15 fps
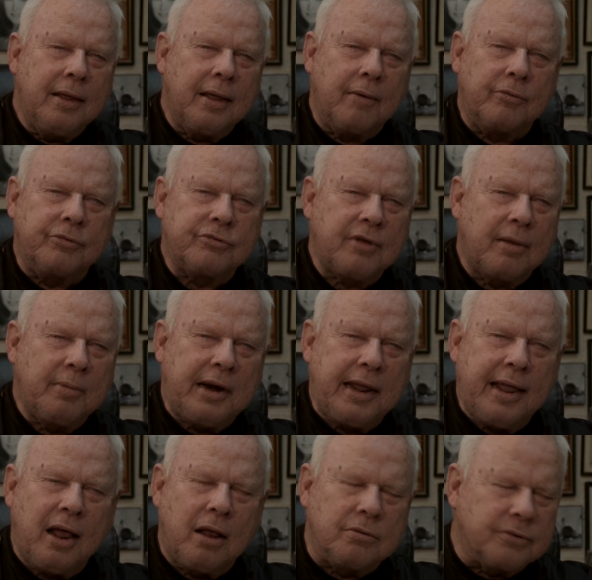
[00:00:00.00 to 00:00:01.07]
It was somebody
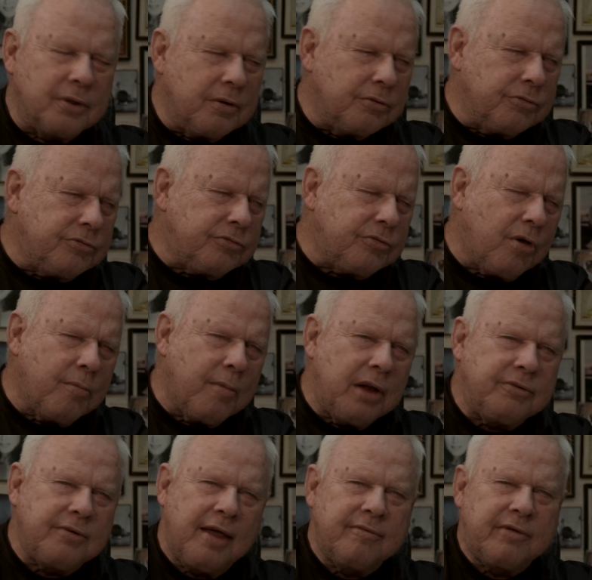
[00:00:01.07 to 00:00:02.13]
else, and there's so
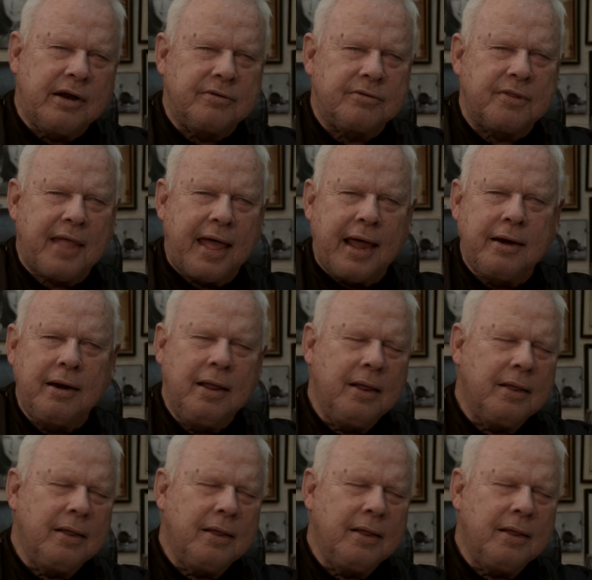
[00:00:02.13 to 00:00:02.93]
much evidence of that.